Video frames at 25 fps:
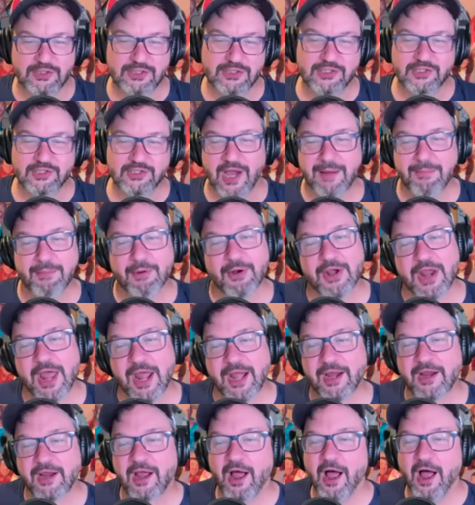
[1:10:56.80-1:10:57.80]

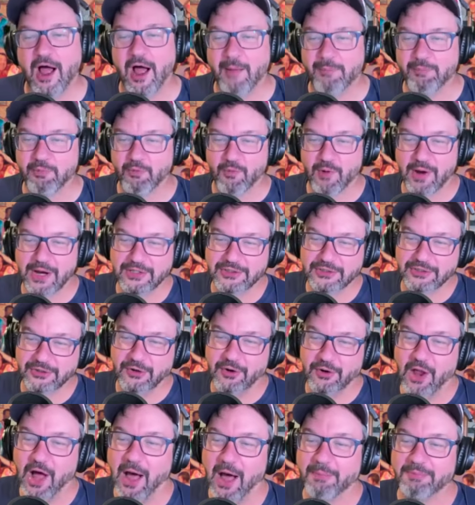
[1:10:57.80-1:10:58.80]
cybernetic, oh.
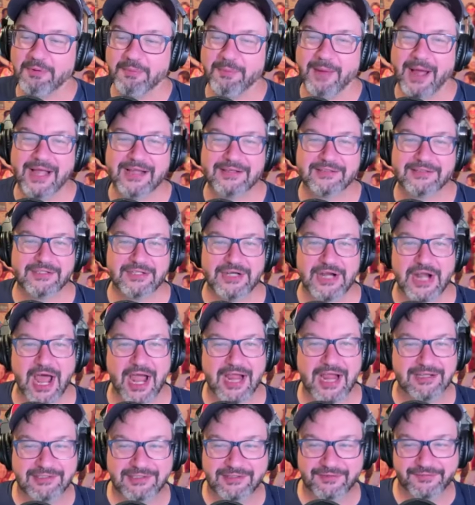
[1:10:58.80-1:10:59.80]
operational, optimized
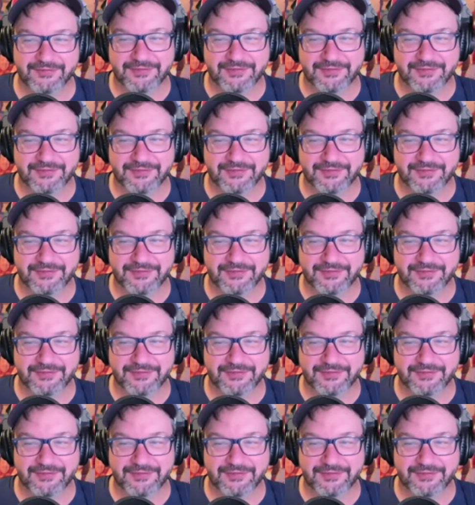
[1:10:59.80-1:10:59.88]
knights of